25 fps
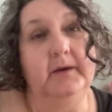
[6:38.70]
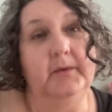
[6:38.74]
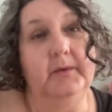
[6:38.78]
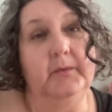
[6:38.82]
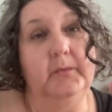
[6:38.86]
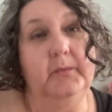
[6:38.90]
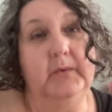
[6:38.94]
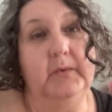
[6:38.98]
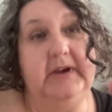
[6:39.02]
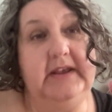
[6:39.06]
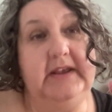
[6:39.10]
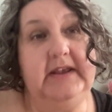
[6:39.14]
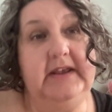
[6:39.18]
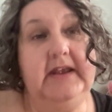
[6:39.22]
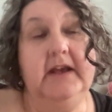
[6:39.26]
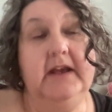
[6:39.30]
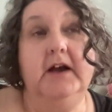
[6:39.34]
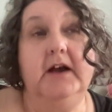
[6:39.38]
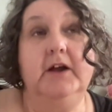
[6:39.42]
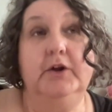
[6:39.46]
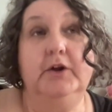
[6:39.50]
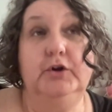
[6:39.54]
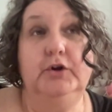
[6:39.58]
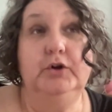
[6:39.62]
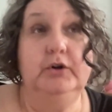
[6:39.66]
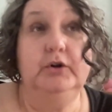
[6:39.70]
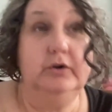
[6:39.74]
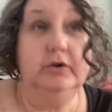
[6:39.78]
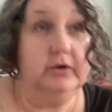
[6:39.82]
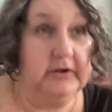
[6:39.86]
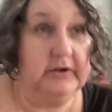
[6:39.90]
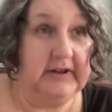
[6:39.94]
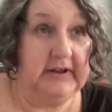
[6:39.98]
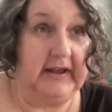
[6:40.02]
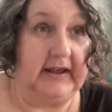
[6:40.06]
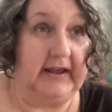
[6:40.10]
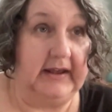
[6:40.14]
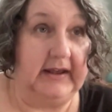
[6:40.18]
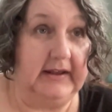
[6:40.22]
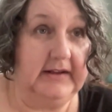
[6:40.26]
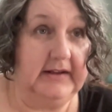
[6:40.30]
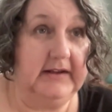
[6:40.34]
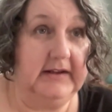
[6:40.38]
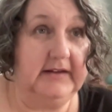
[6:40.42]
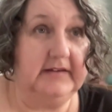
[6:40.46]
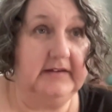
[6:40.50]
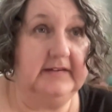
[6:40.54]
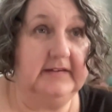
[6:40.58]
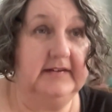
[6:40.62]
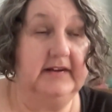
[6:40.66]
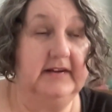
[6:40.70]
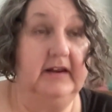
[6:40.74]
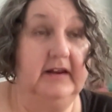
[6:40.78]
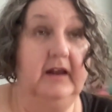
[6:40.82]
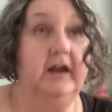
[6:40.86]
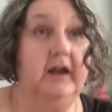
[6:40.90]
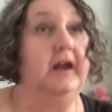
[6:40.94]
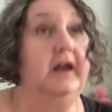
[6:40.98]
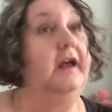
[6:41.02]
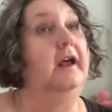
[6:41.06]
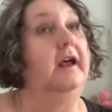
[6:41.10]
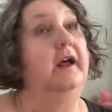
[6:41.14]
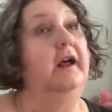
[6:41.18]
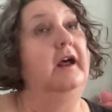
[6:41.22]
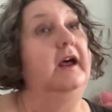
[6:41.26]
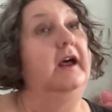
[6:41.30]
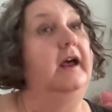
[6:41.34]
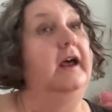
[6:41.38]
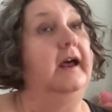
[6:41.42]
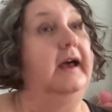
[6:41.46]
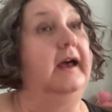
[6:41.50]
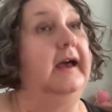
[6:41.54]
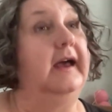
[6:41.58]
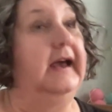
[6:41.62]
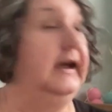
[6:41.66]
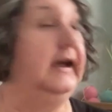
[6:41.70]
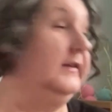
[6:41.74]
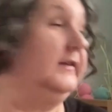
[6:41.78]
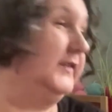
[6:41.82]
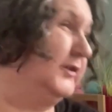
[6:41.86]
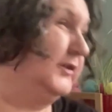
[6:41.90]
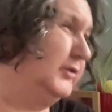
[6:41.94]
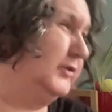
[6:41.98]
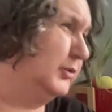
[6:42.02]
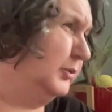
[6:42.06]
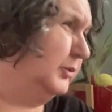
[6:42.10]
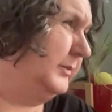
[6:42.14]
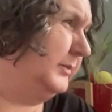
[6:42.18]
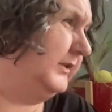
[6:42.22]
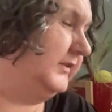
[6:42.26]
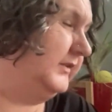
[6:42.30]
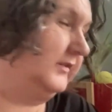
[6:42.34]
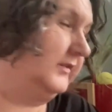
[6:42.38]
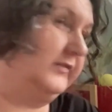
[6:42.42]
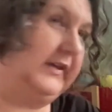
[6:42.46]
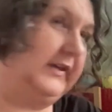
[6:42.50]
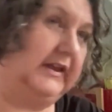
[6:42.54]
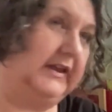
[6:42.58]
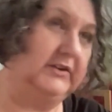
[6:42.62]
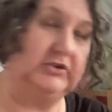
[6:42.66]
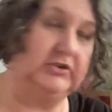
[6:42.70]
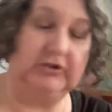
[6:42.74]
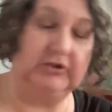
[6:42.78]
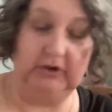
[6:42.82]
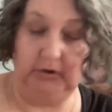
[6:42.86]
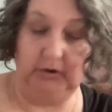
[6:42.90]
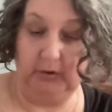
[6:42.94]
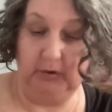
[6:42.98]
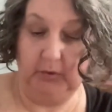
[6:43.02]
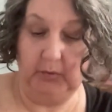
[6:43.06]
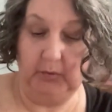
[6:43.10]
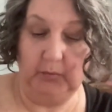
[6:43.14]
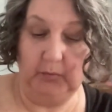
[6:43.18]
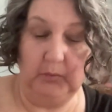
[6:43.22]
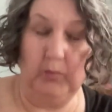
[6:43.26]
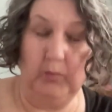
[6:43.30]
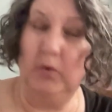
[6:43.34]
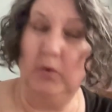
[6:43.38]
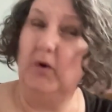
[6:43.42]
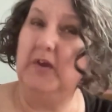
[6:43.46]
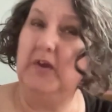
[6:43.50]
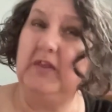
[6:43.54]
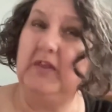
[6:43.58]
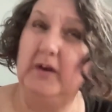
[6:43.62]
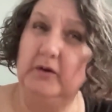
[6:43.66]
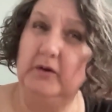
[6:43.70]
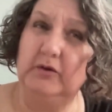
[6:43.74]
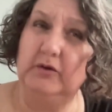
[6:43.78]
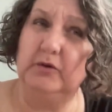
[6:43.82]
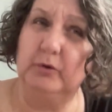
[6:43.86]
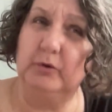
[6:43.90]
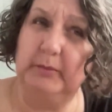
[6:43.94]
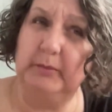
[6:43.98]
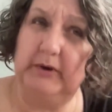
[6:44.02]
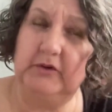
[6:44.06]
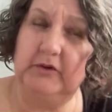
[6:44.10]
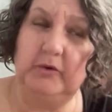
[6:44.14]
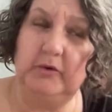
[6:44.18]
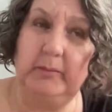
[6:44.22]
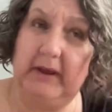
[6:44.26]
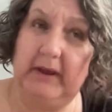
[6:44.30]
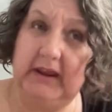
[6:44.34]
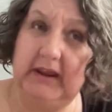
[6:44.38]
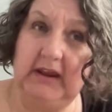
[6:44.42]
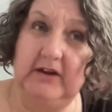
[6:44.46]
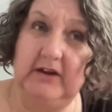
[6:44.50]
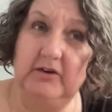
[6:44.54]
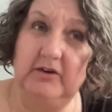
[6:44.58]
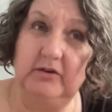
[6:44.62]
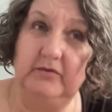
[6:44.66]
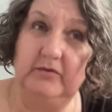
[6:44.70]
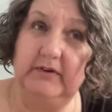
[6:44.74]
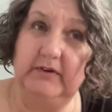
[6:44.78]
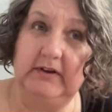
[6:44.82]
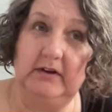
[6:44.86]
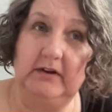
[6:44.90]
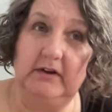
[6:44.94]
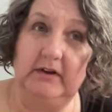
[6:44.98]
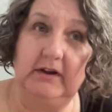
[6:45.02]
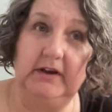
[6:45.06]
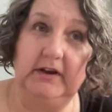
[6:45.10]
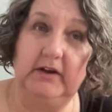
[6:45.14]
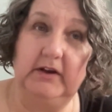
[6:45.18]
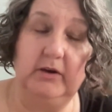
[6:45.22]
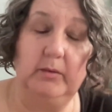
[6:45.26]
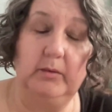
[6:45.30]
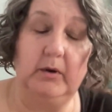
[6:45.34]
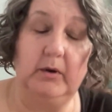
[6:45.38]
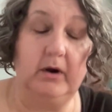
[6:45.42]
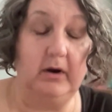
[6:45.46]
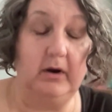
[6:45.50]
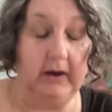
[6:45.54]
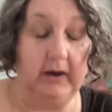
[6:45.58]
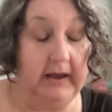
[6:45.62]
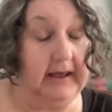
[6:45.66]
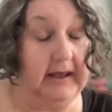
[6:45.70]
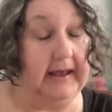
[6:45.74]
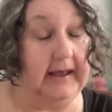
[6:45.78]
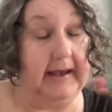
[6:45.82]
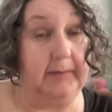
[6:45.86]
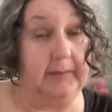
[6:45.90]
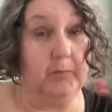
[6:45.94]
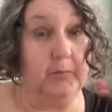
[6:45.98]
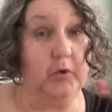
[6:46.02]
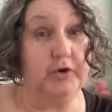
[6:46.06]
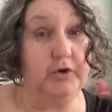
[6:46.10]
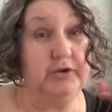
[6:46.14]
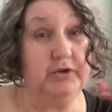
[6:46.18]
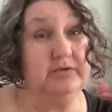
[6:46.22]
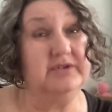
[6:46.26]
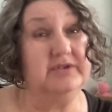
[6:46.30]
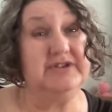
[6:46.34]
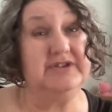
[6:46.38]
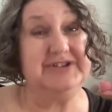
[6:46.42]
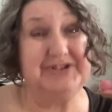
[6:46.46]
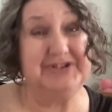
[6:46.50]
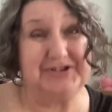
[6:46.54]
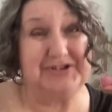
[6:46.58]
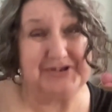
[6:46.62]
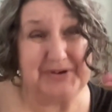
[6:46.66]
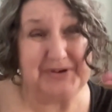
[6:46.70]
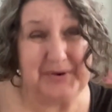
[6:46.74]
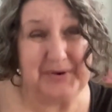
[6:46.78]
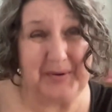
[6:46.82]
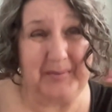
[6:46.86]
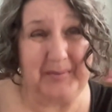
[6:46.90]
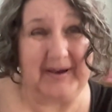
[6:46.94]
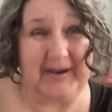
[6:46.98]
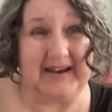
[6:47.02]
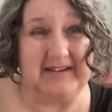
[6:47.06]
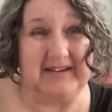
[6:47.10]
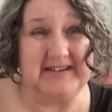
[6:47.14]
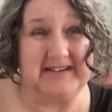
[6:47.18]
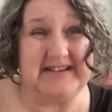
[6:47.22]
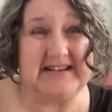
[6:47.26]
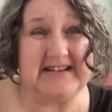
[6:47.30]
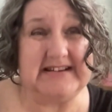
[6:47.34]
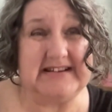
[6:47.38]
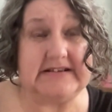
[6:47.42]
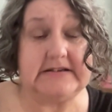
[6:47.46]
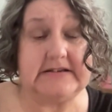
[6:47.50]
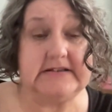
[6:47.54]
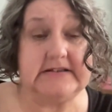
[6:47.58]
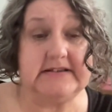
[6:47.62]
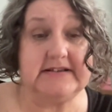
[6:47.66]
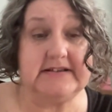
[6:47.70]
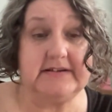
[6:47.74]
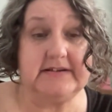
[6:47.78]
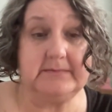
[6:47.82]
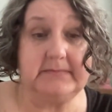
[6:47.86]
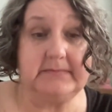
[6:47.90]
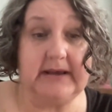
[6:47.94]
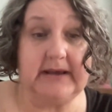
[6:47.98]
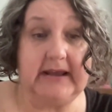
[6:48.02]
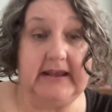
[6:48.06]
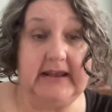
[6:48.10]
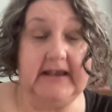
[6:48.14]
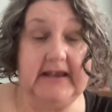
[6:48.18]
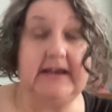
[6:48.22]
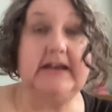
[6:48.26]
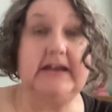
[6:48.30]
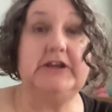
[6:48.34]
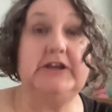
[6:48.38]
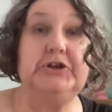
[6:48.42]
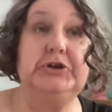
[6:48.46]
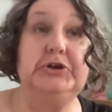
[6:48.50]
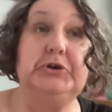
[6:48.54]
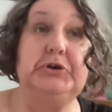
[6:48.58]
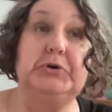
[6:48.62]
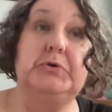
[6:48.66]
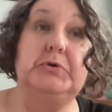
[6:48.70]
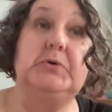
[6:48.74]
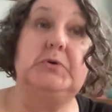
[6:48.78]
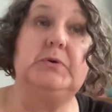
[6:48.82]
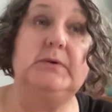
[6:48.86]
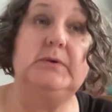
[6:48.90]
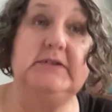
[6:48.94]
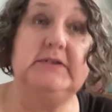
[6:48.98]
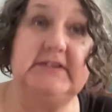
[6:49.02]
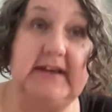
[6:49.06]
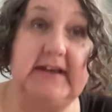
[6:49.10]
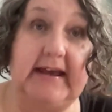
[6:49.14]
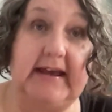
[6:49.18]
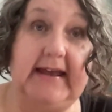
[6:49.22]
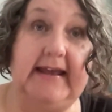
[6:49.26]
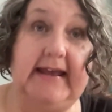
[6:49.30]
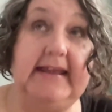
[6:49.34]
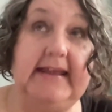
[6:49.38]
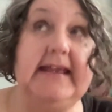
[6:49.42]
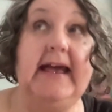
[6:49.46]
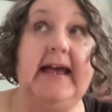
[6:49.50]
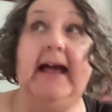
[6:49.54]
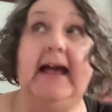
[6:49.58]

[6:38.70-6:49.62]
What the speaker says: We look at how those hormones affect you, why those hormones are making you feel like you are, and what you can do about it to make your day,